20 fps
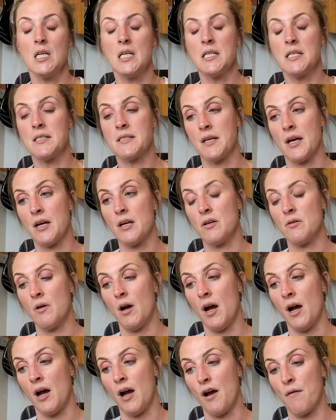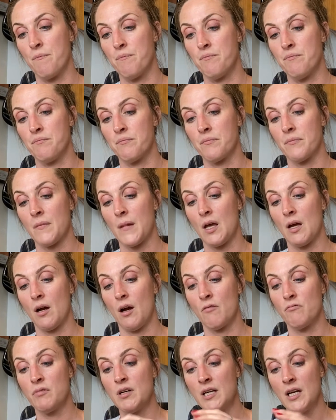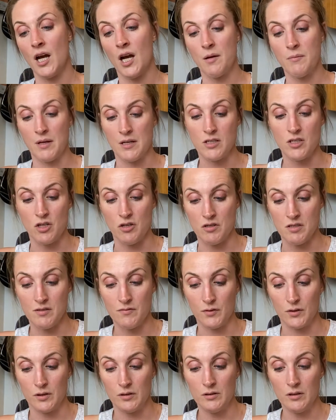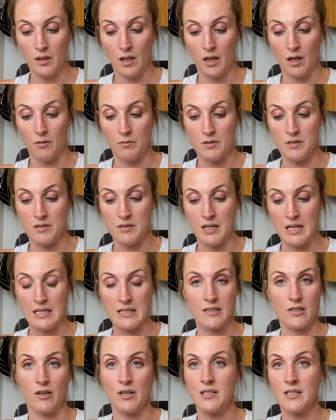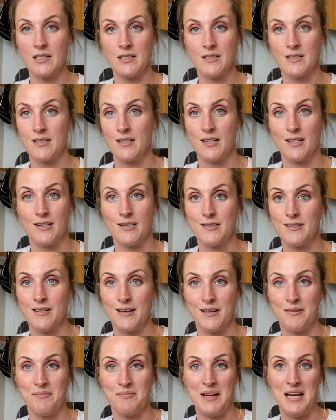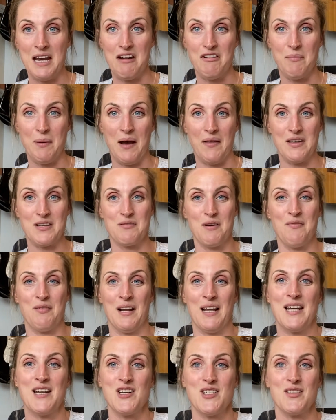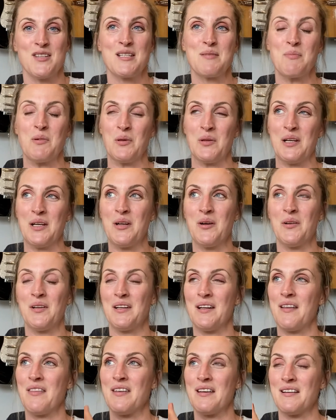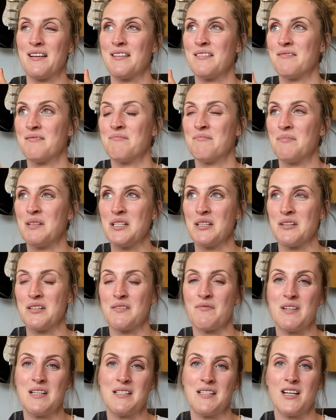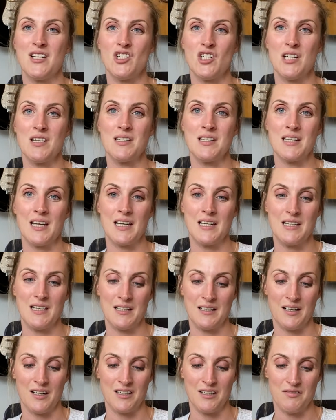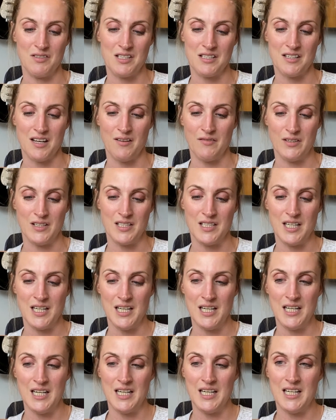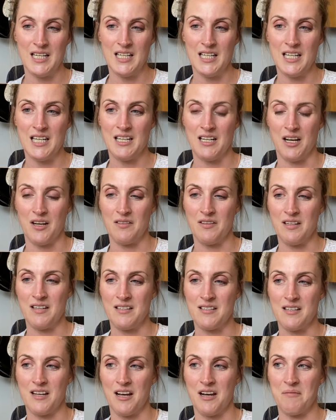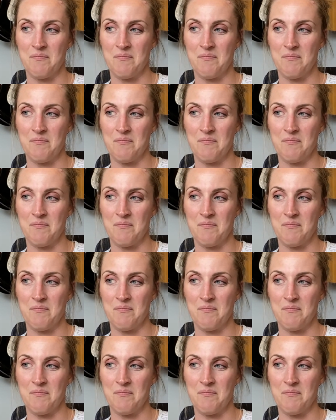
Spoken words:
So I really hope that's useful. I was excited to hear about this revelation this morning. Colin, I think, had been doing some research yesterday and kind of discovered, these